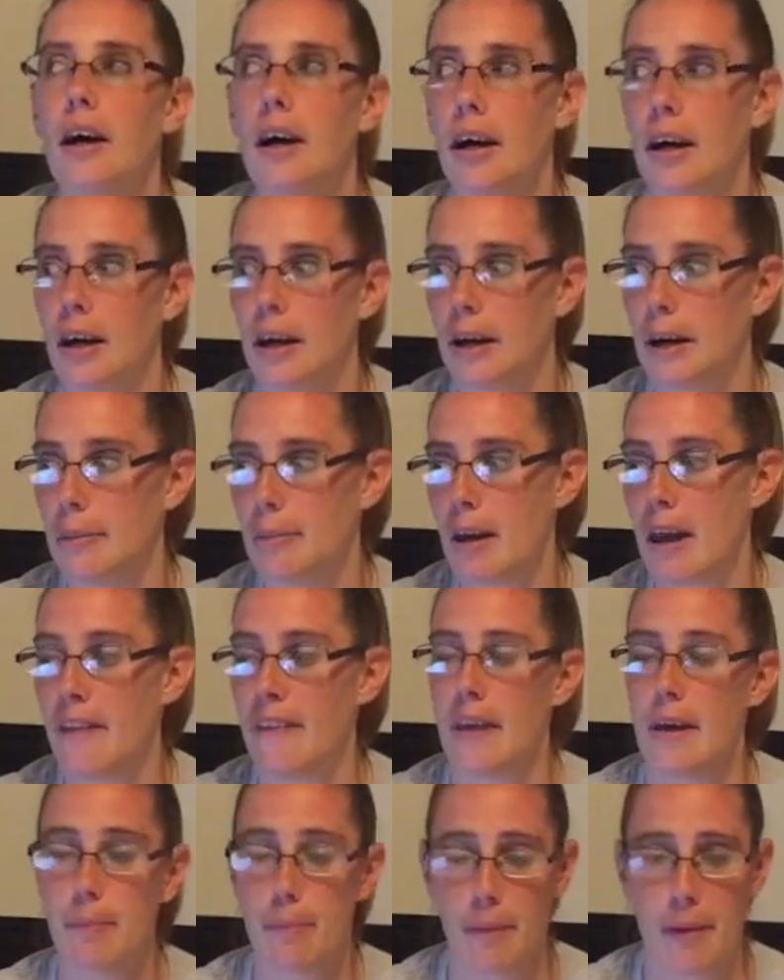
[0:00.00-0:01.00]
Um,
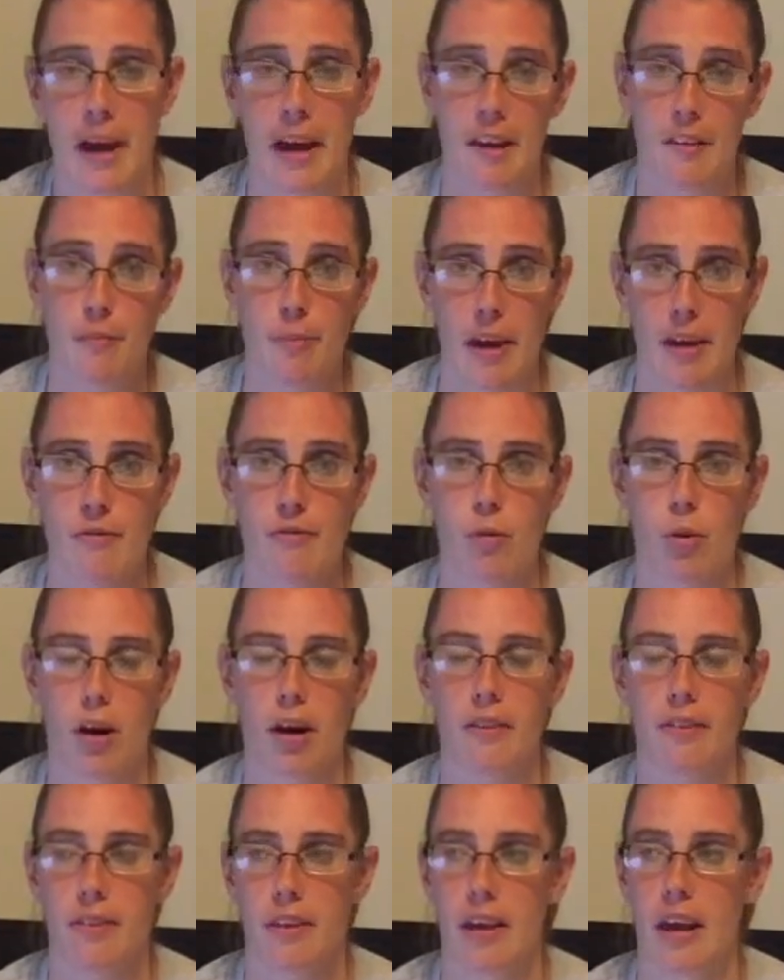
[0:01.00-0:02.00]
and they kind of pay for
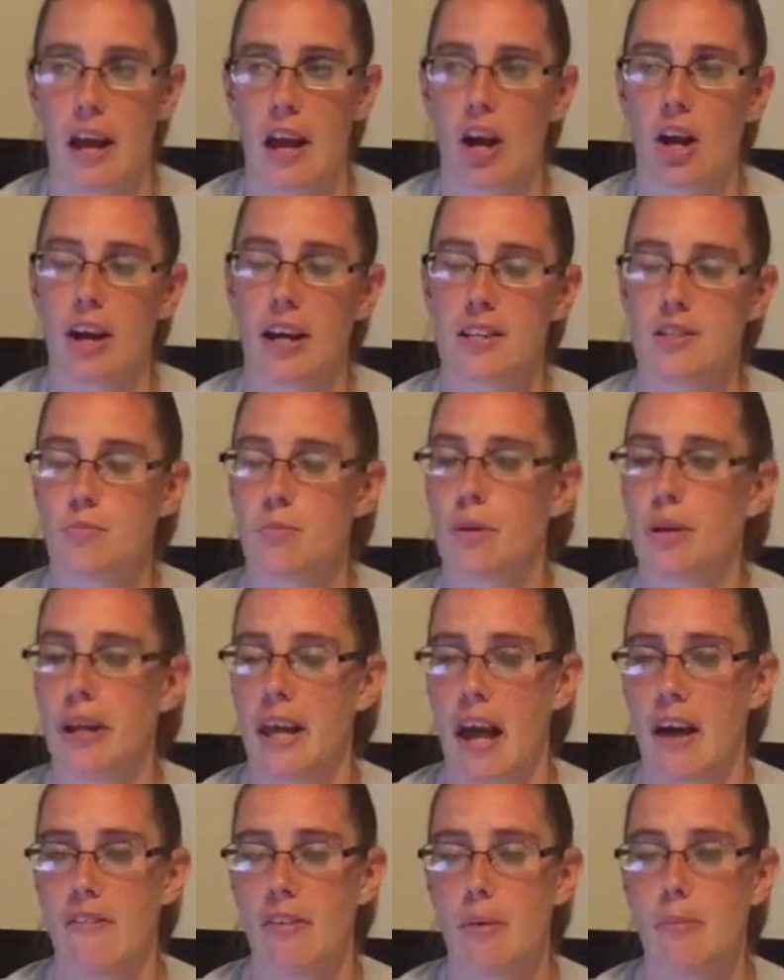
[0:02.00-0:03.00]
it. The air gets
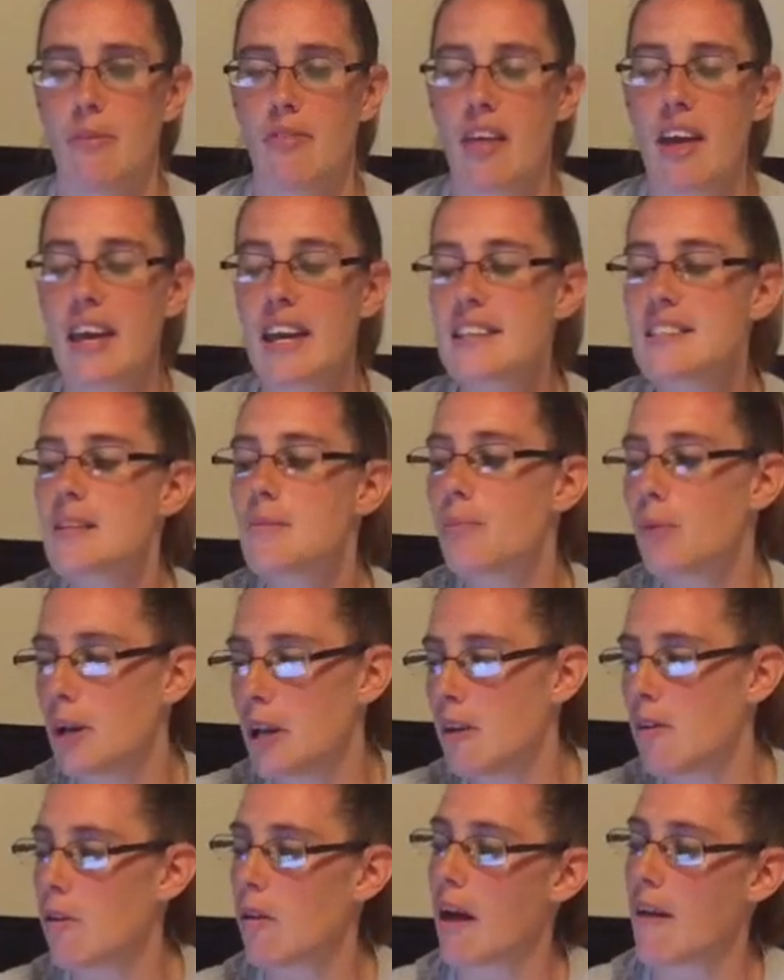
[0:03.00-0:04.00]
pretty heavy, but they get some
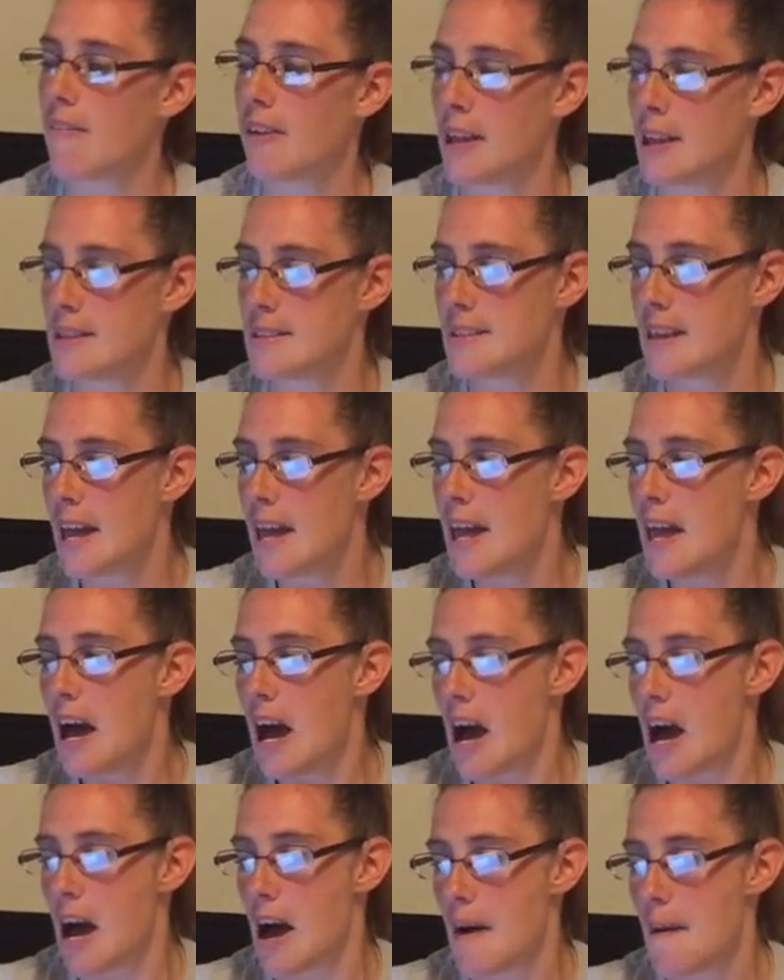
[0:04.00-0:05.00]
pretty cool evidence.
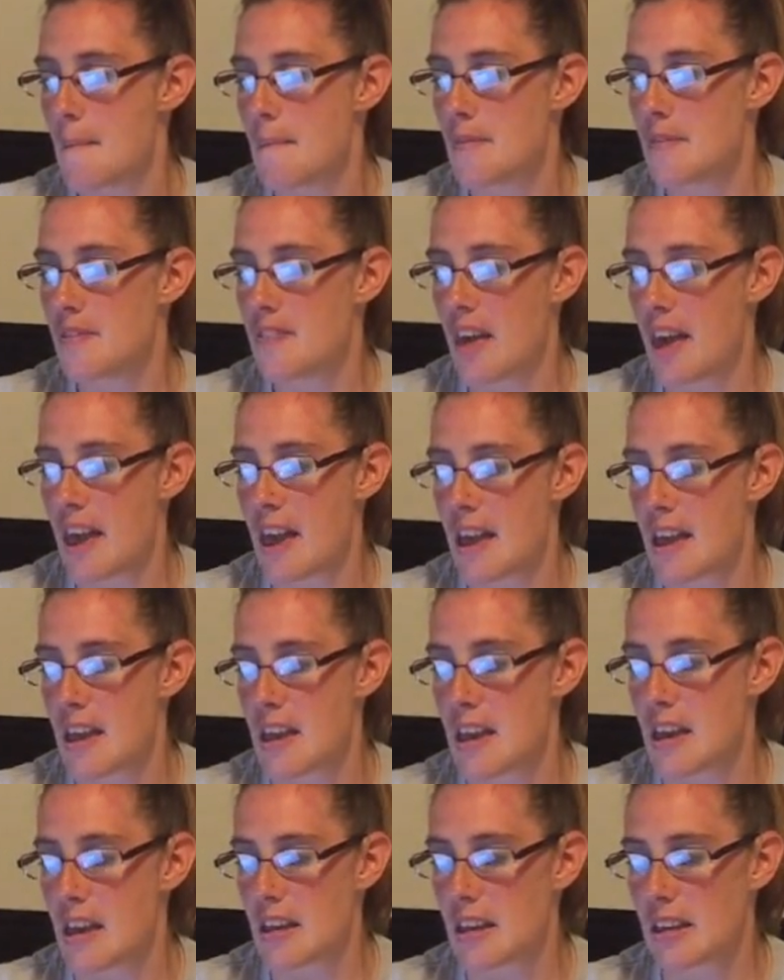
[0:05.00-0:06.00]
Um,
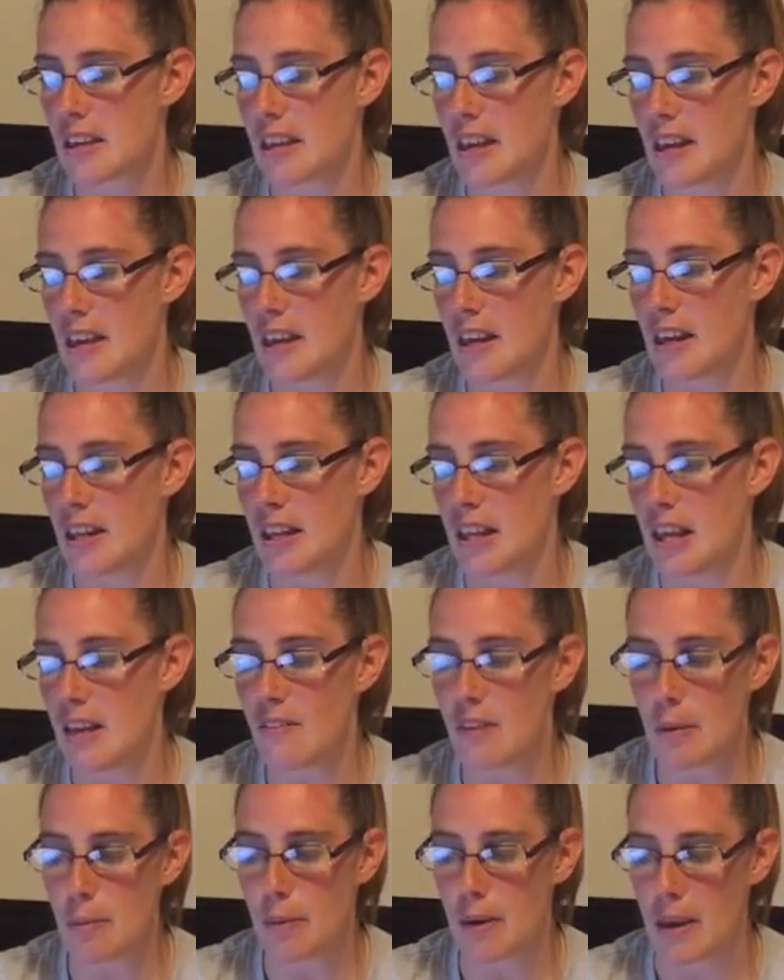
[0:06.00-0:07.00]
they get an
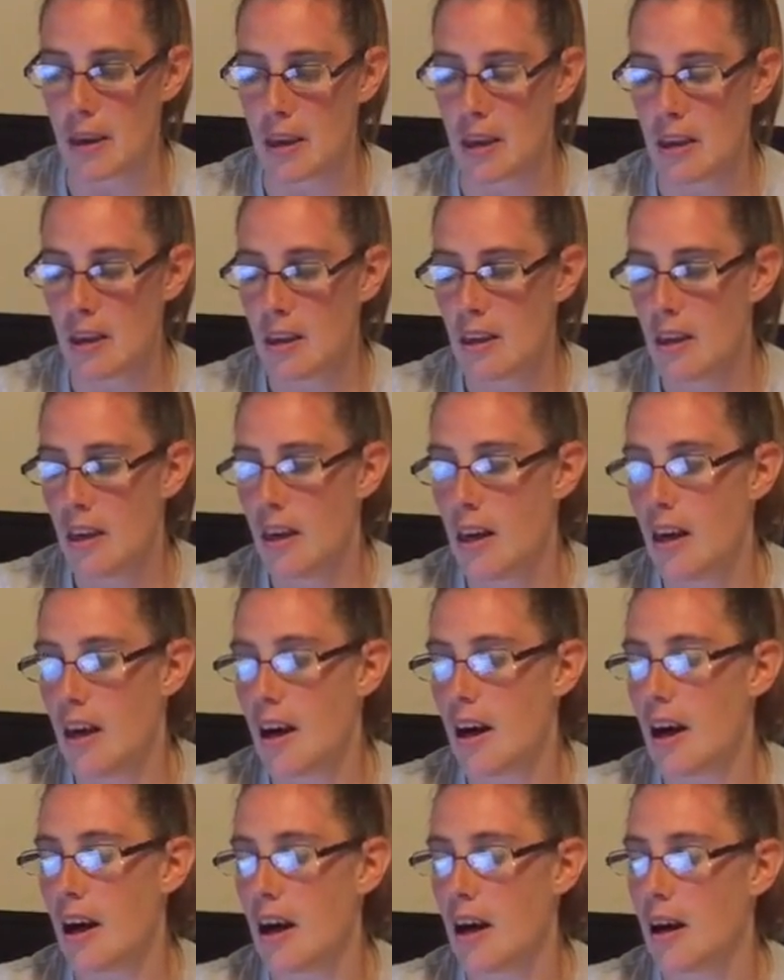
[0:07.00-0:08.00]
EVP
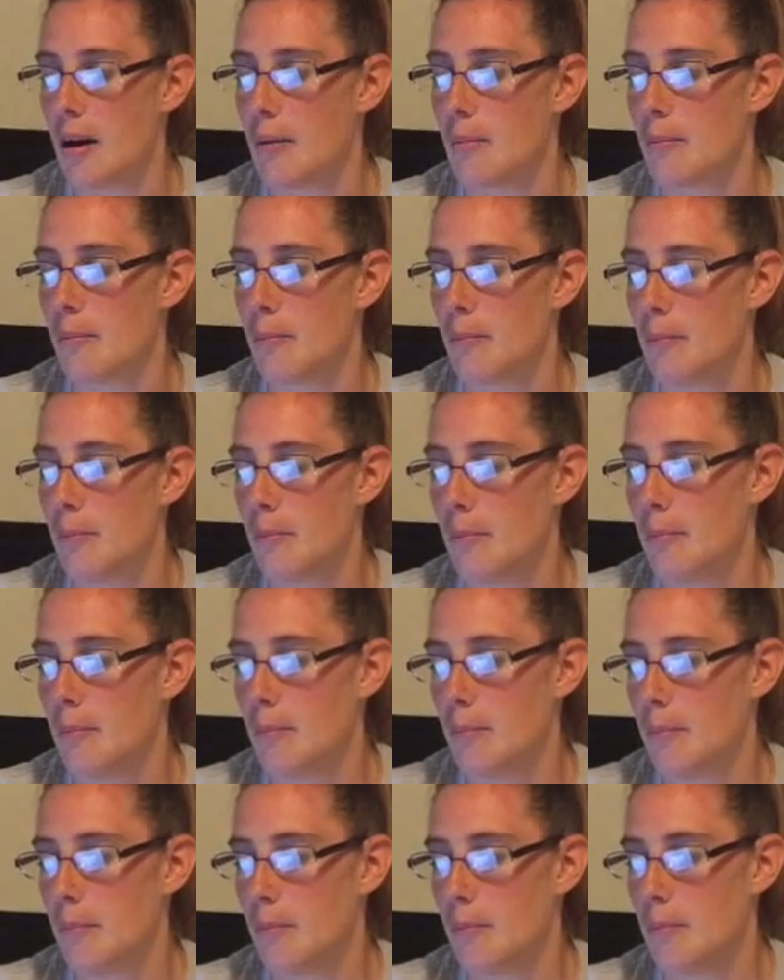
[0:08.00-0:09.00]
um,
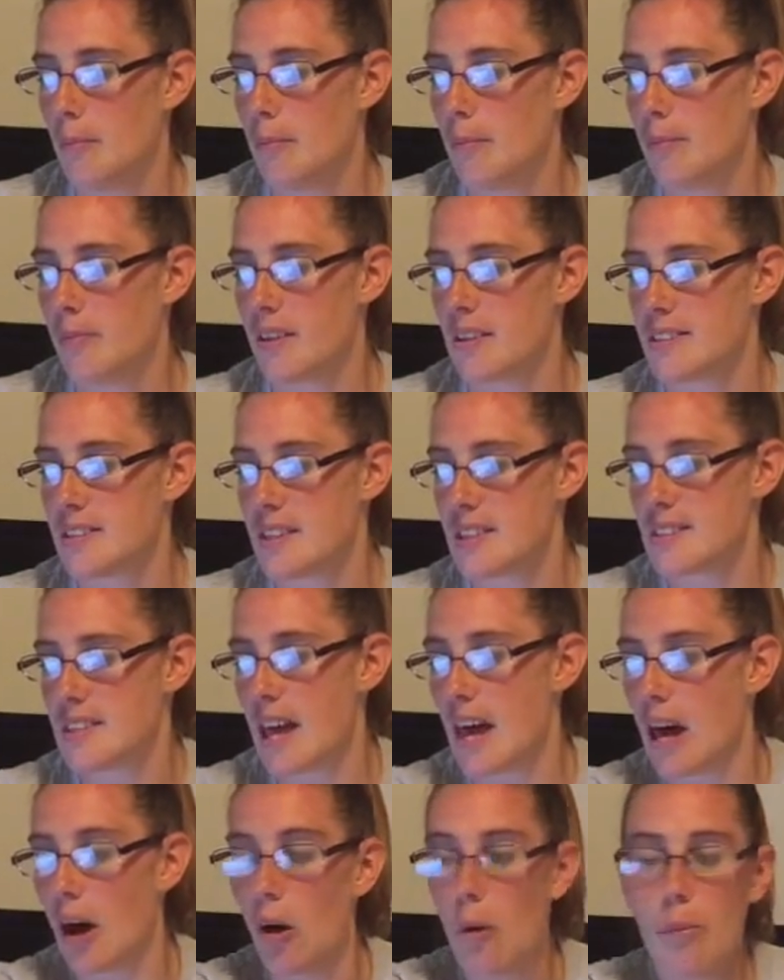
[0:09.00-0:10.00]
that says
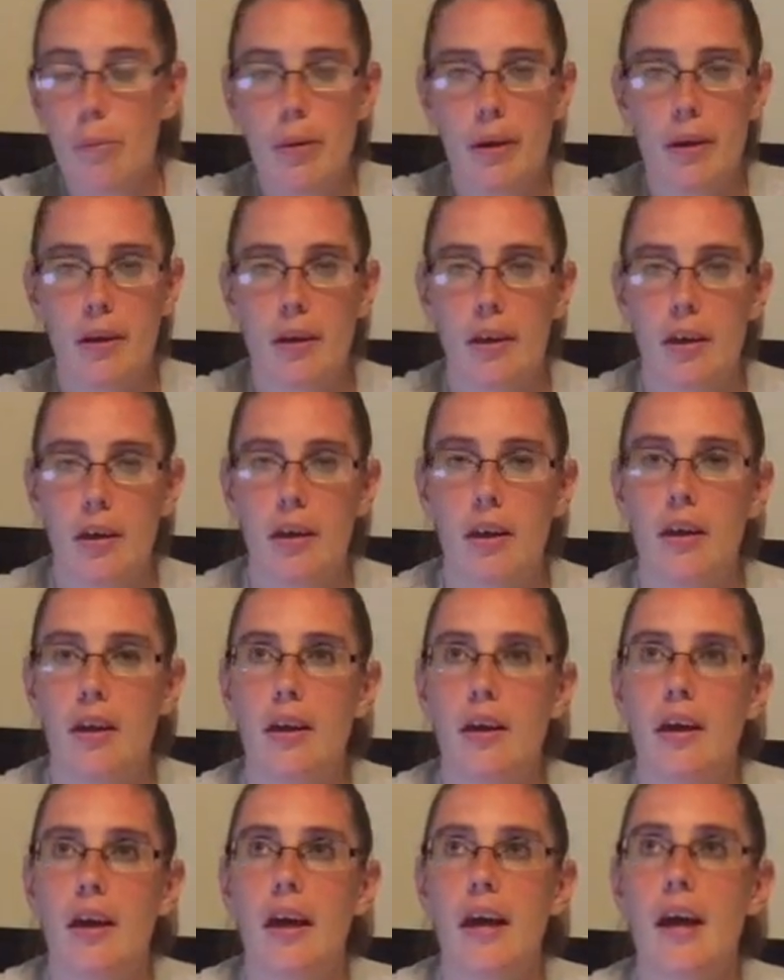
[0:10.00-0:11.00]
help,
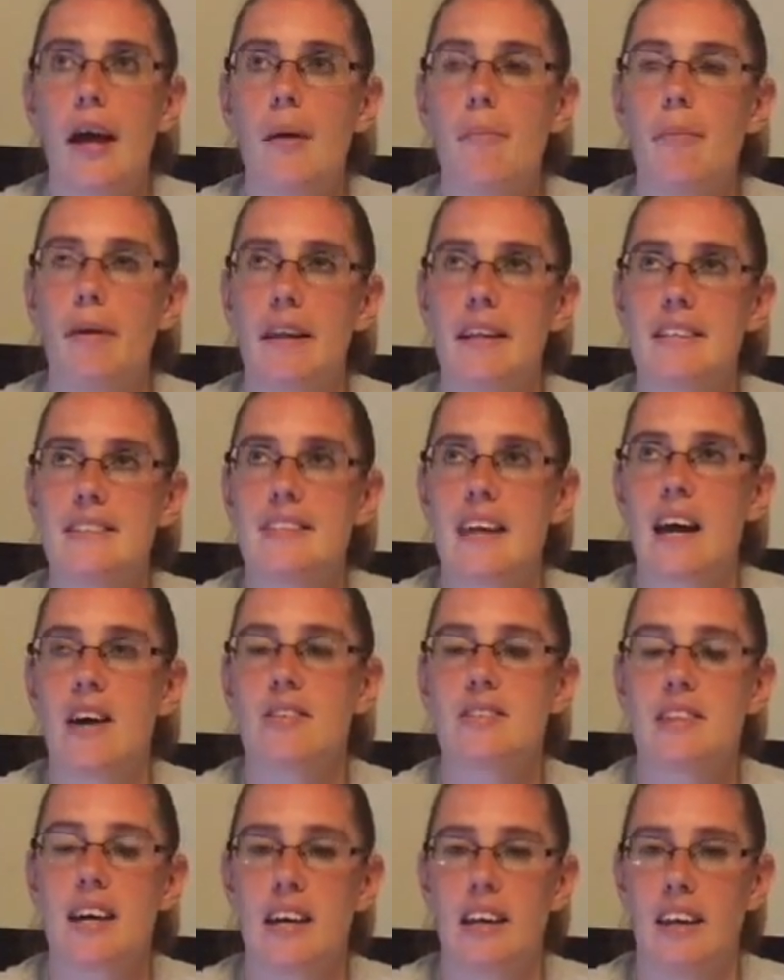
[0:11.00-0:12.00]
but it
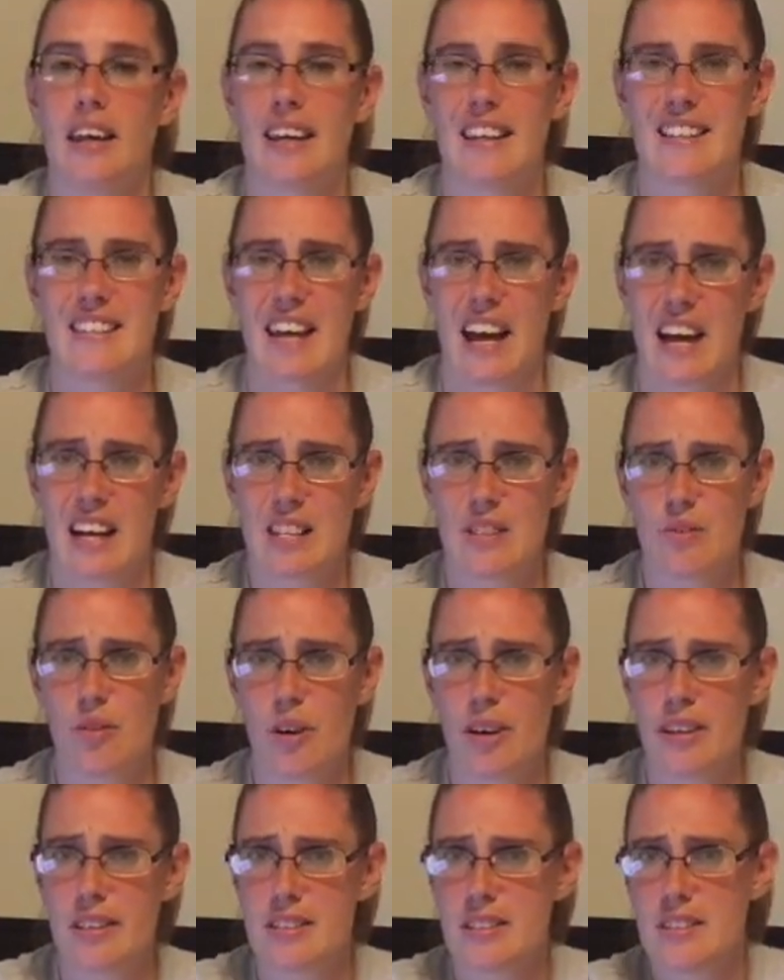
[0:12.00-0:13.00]
sounds kind of like Zach's
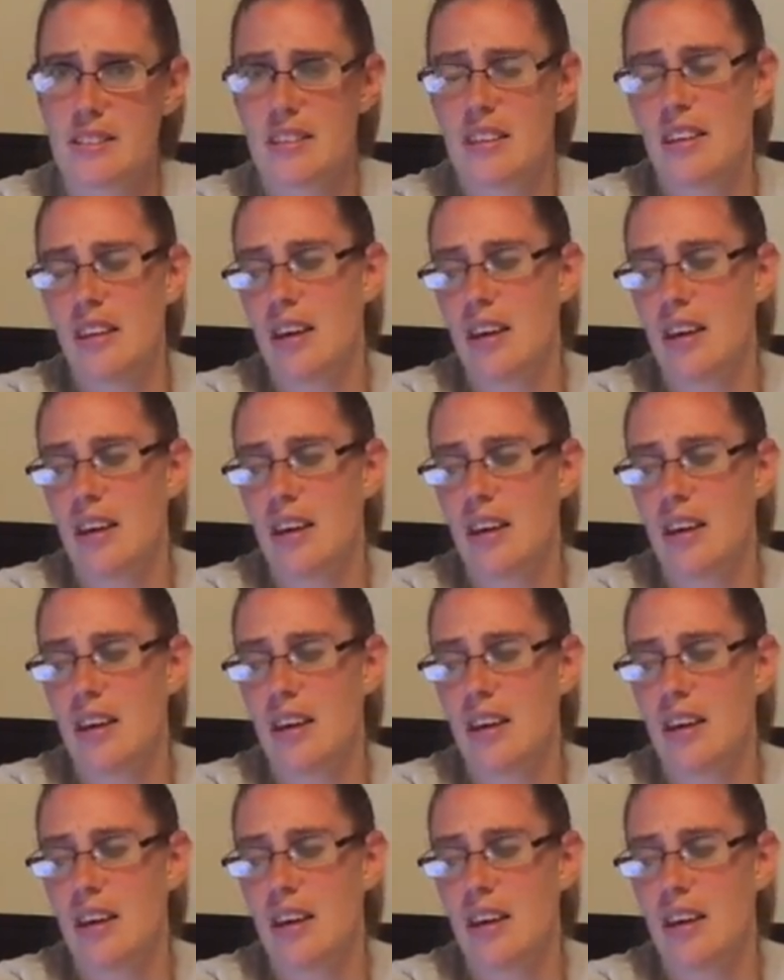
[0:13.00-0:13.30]
voice.